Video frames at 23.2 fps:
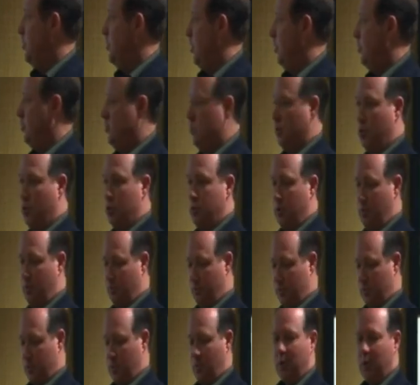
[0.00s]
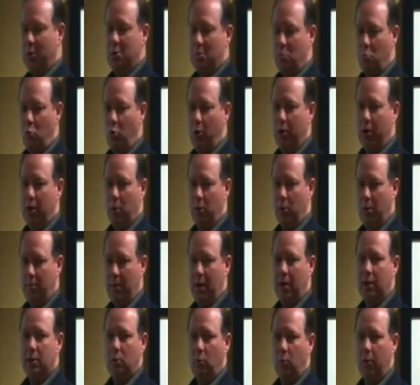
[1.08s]
tunnel surgery on someone in the morning who went
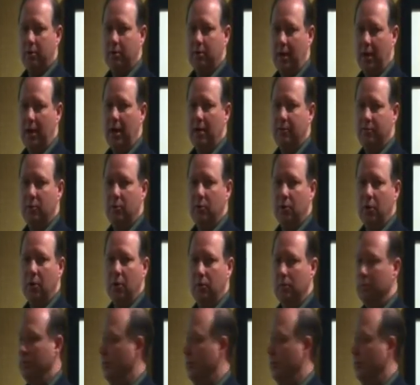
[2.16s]
back to work that afternoon.